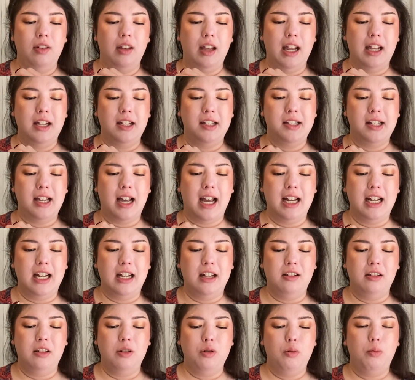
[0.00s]
inside in
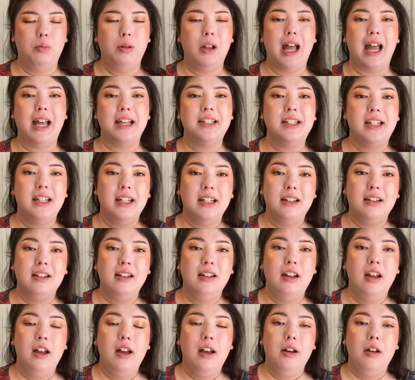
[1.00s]
a little plastic,
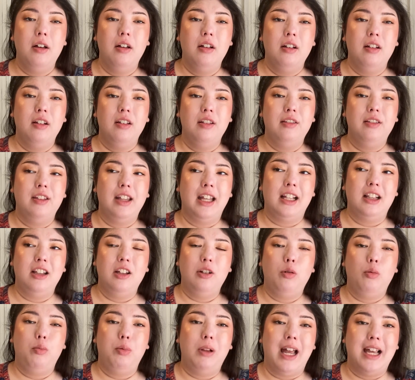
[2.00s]
like
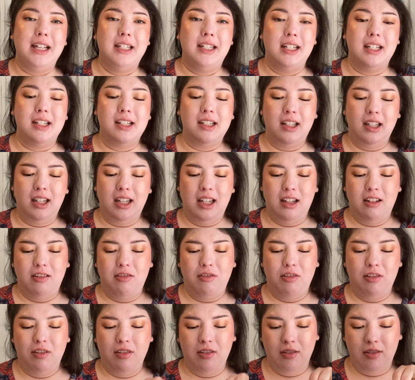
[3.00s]
little plastic sleeve.
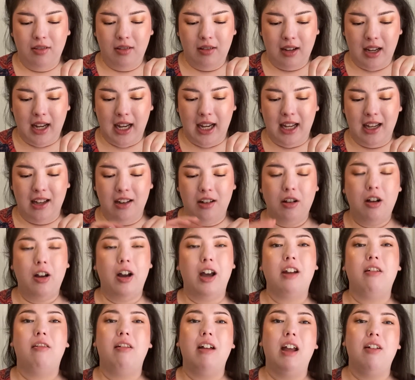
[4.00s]
And oh,
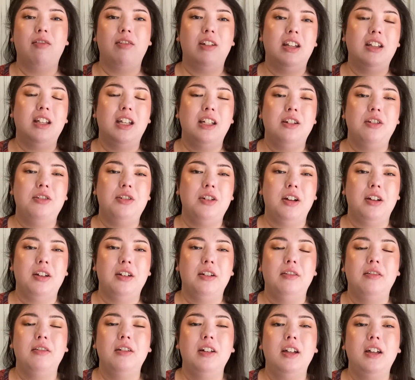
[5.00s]
I don't have anything to show
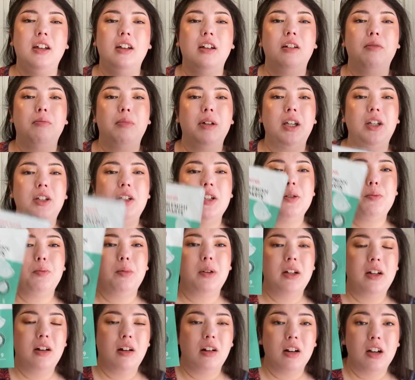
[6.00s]
you, but you just
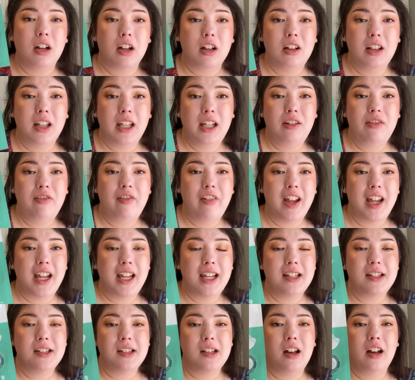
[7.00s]
put it on a clean
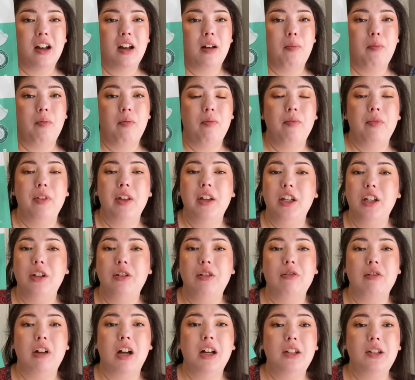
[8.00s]
face. You
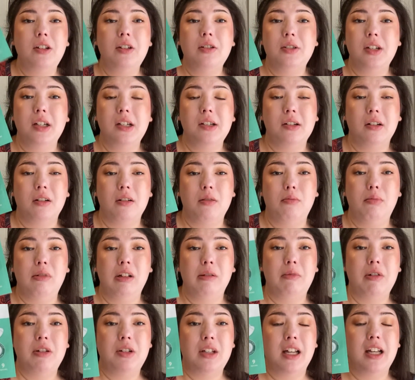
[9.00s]
do not use these on a
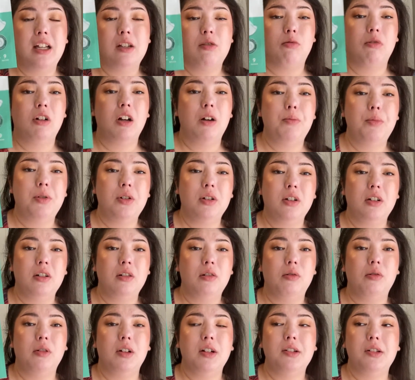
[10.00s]
blemish that has ruptured
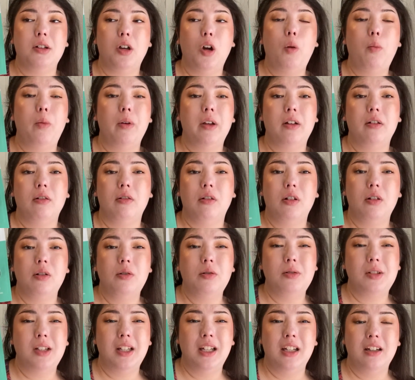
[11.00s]
or is open or
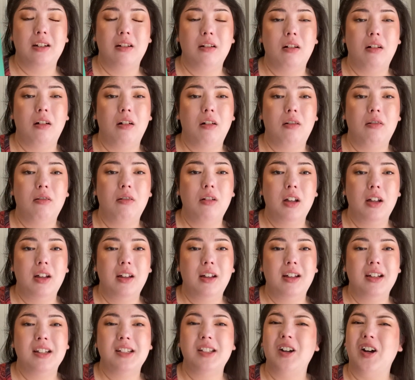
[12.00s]
oozing at all.
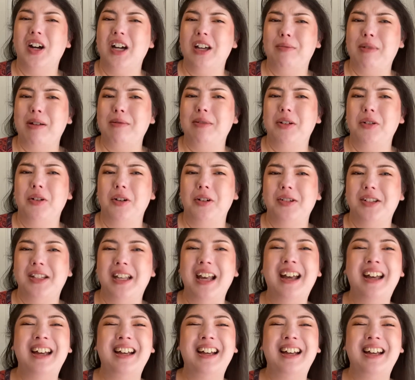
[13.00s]
Sorry, that might be gross,